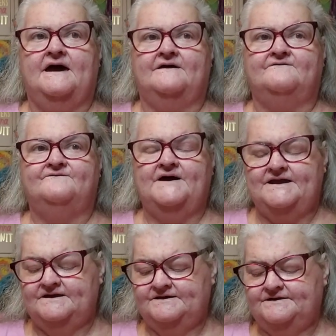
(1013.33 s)
a
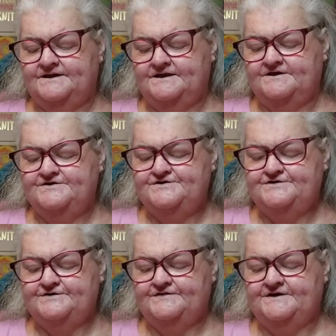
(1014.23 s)
fan
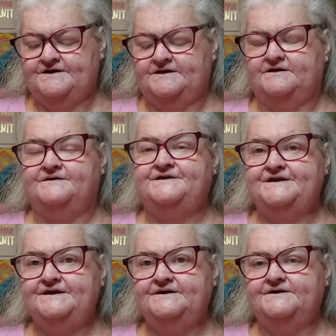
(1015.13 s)
into the
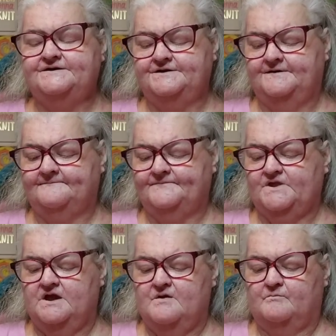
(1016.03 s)
den,
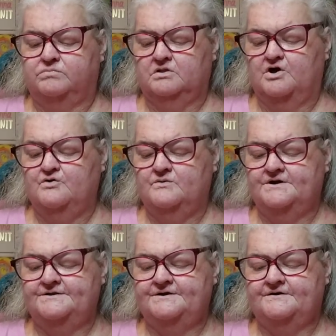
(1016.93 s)

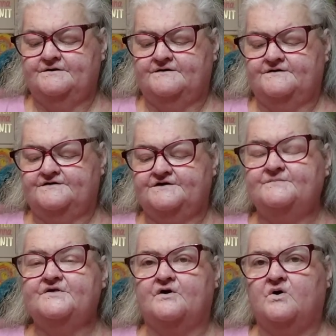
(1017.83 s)
blowing
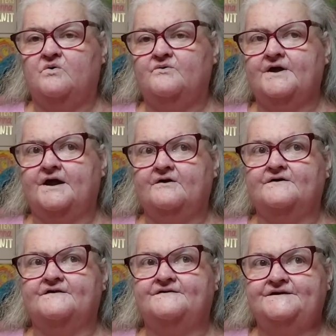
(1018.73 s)
some of the cold air in the